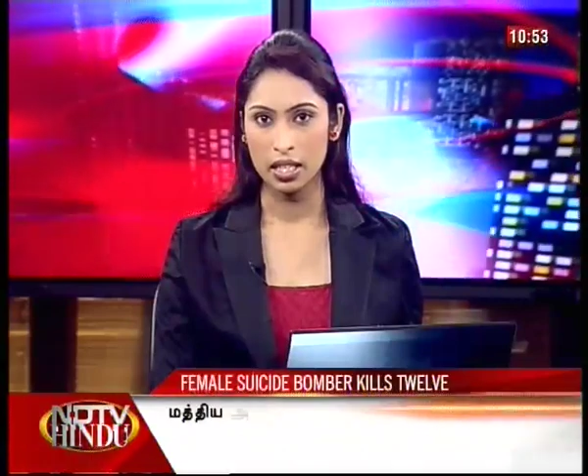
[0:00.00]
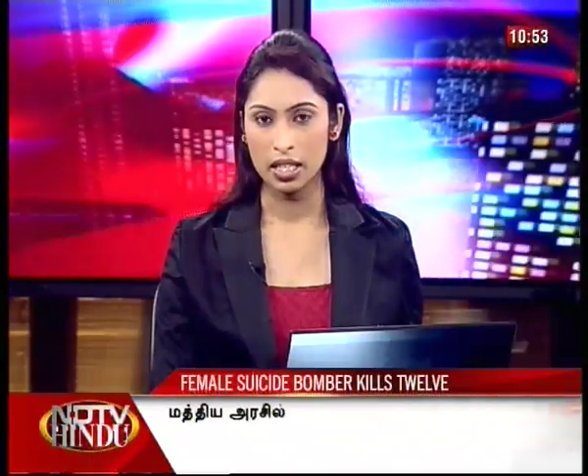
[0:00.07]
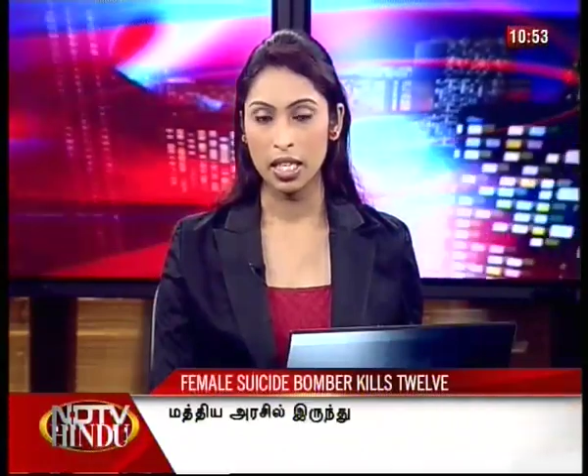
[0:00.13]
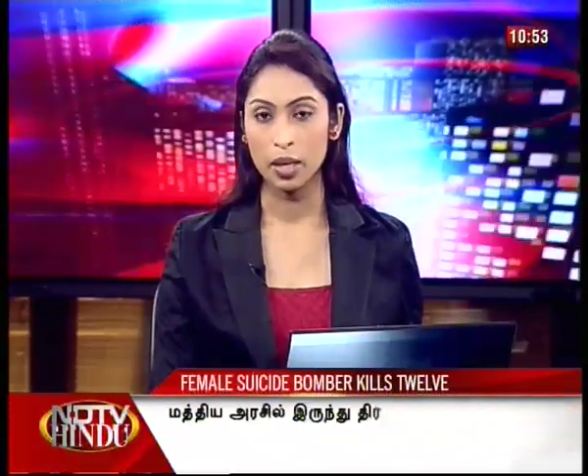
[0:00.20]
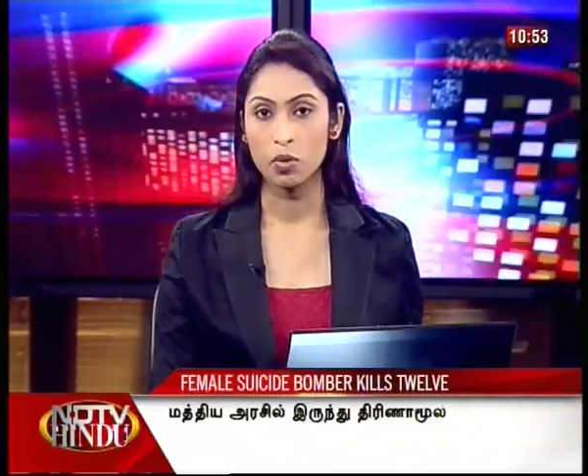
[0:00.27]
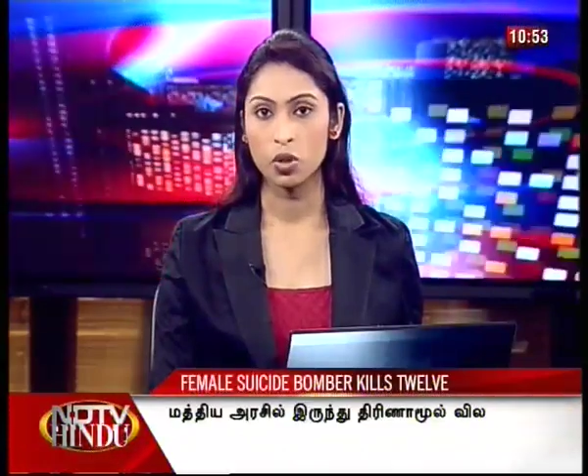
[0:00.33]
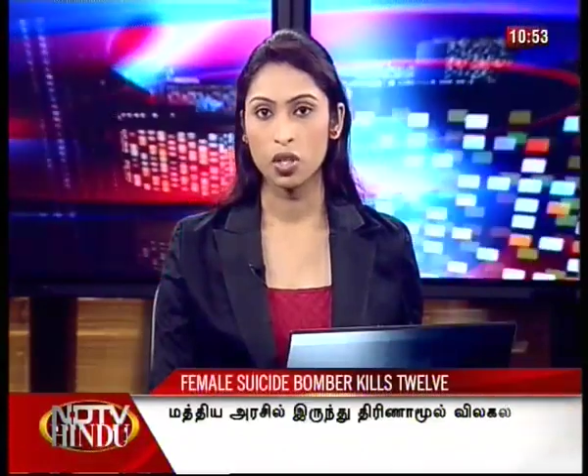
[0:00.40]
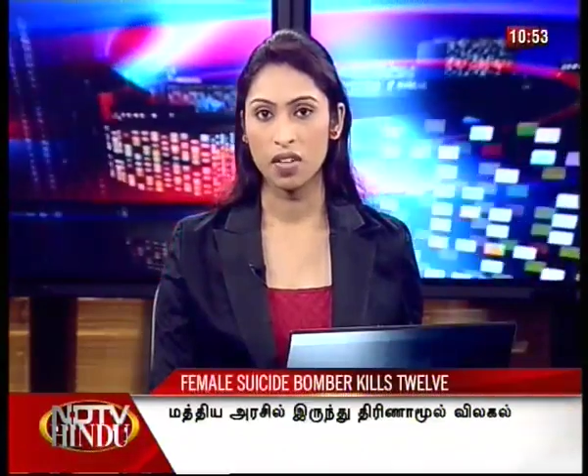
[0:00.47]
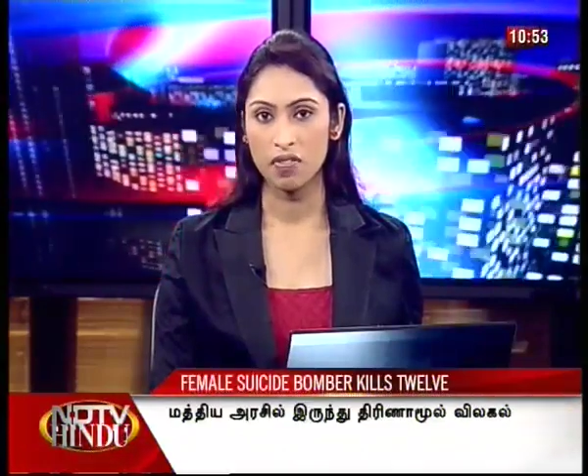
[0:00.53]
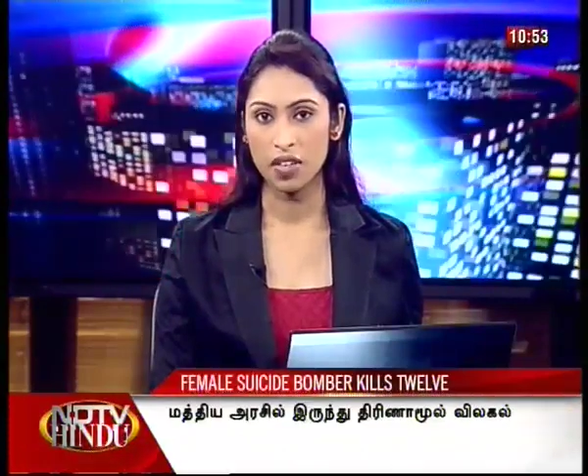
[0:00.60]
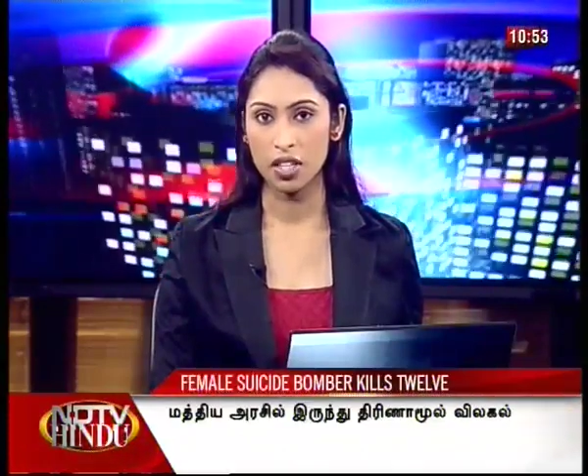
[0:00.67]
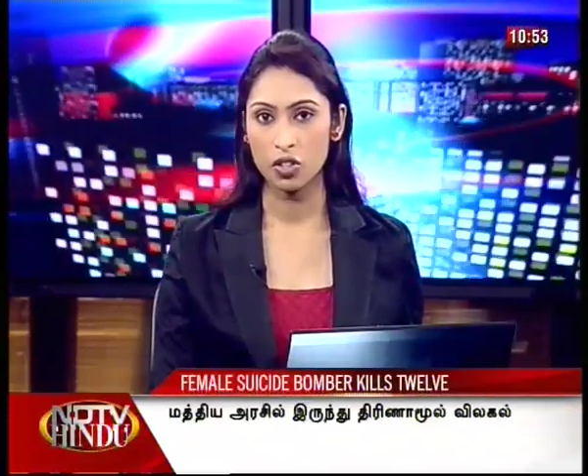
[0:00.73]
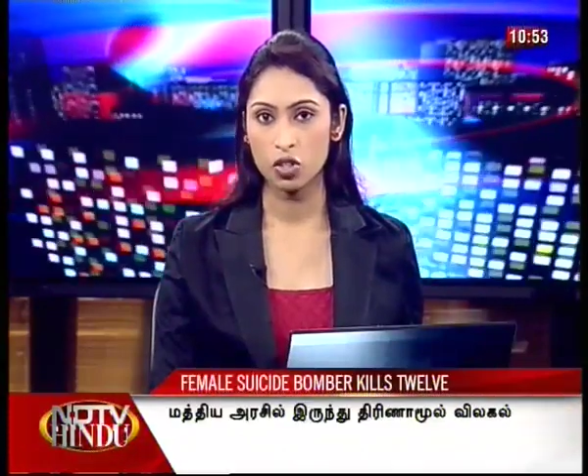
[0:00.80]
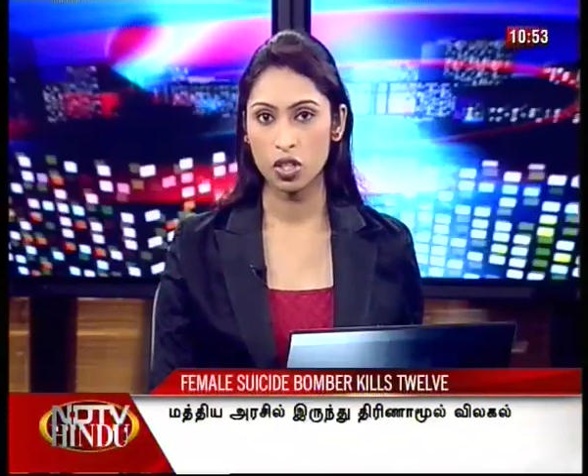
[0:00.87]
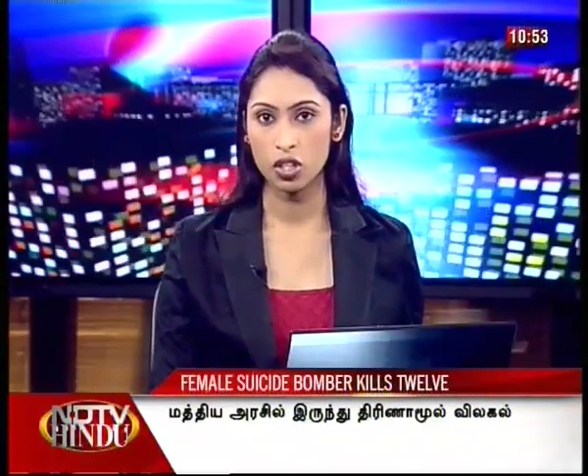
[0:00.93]
claimed to
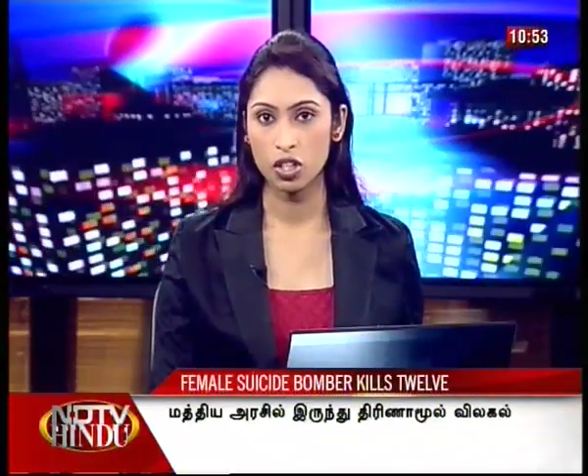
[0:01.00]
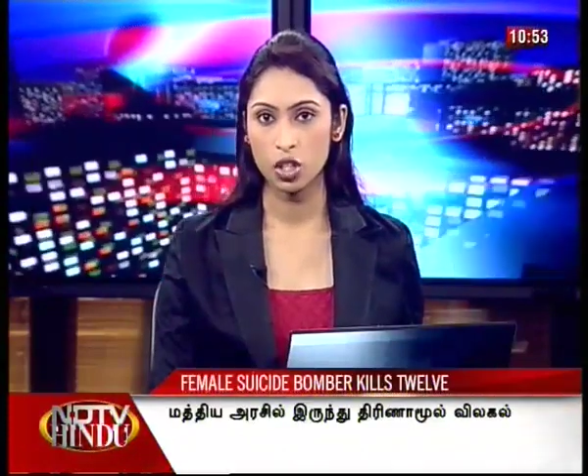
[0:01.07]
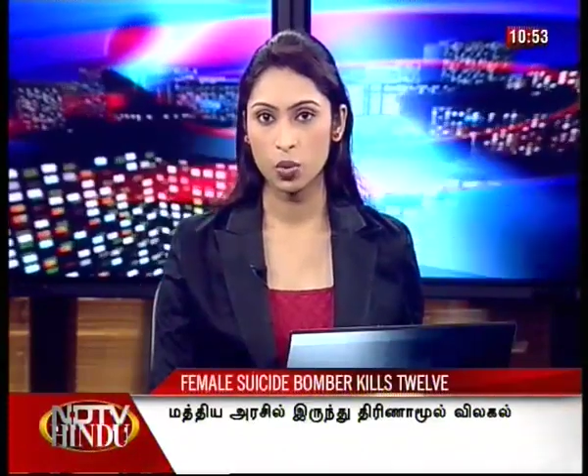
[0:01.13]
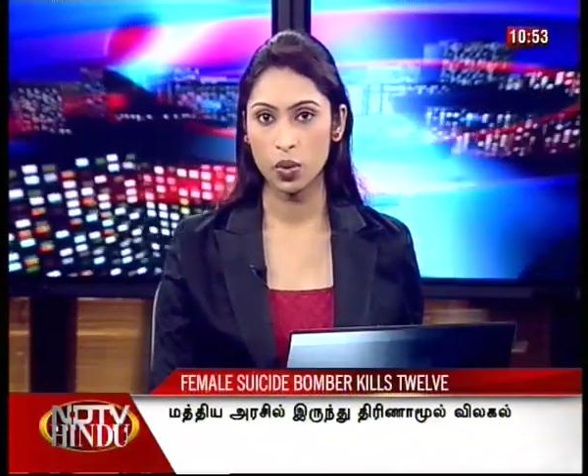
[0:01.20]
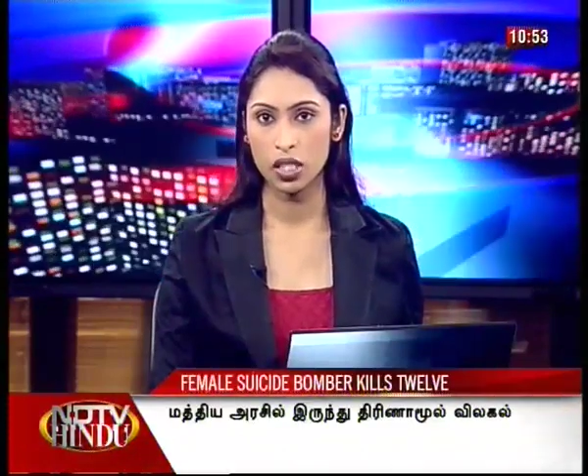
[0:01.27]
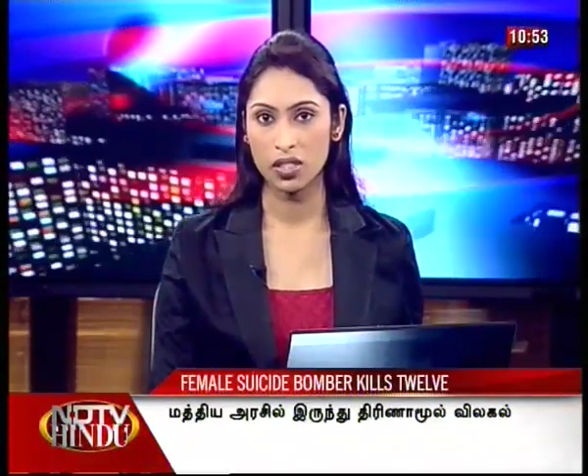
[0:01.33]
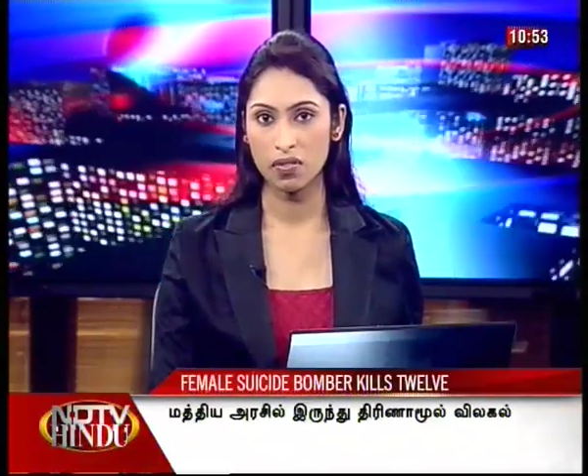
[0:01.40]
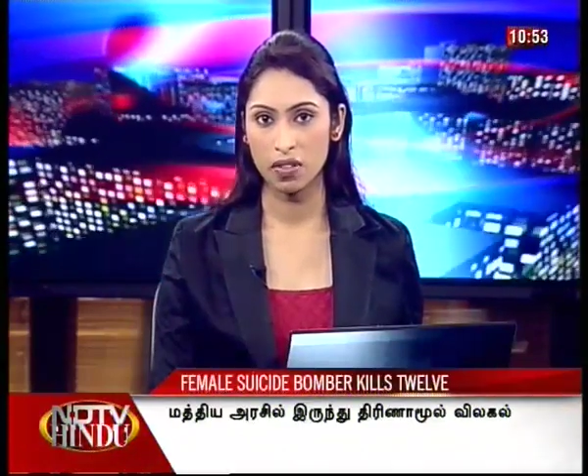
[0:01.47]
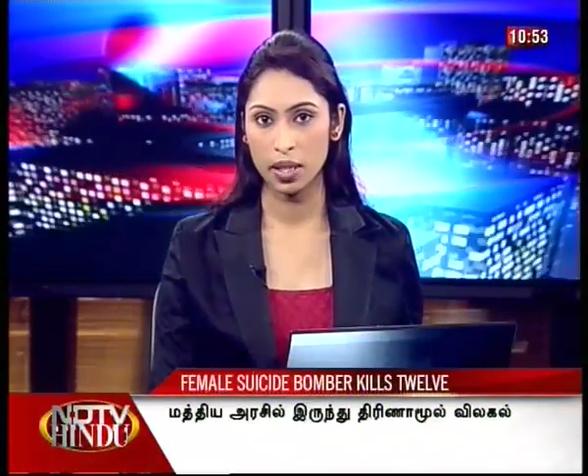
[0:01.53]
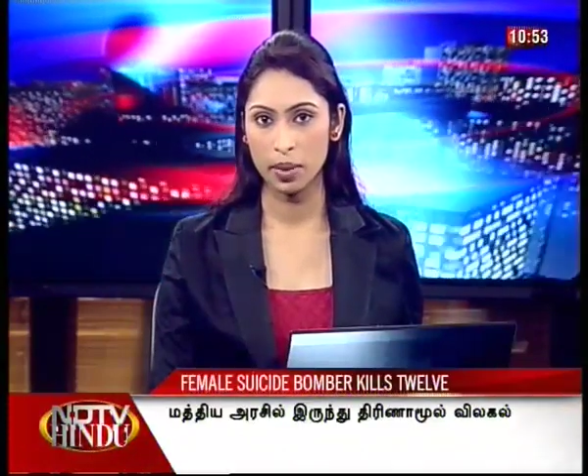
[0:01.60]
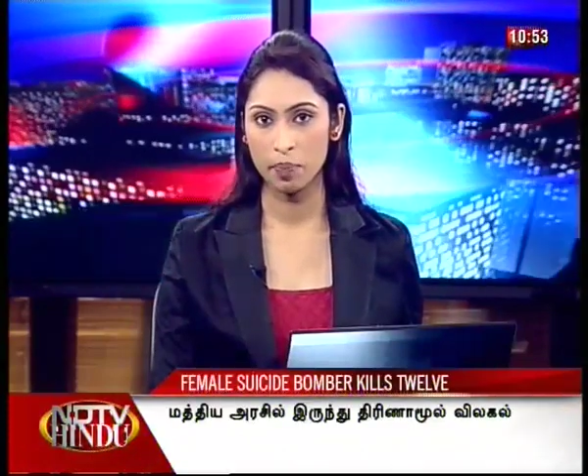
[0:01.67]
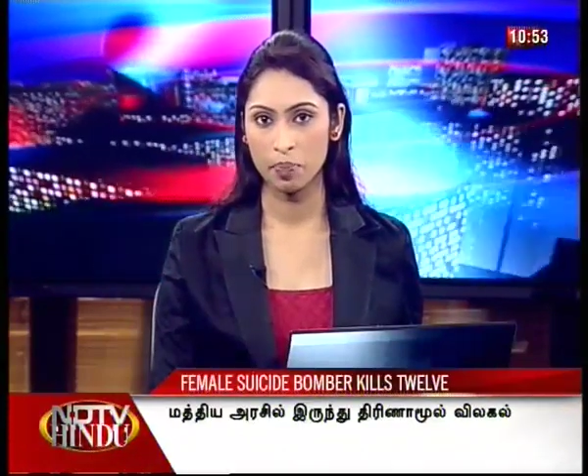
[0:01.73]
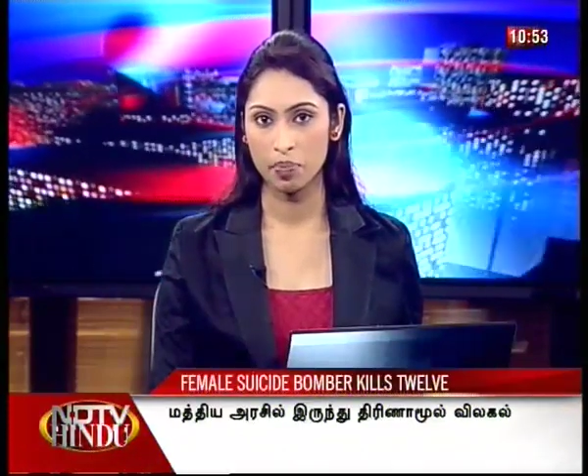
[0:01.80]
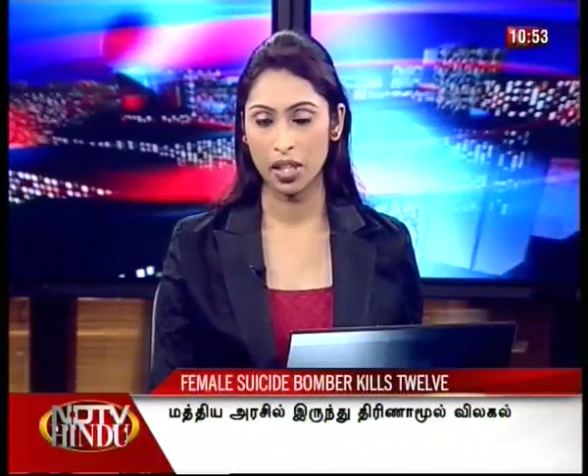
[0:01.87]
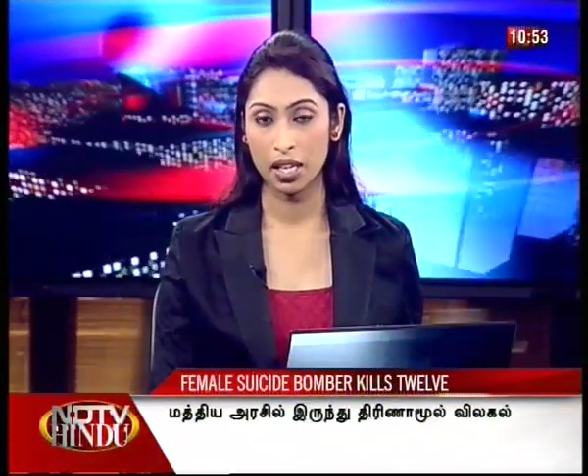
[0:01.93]
avenge a US film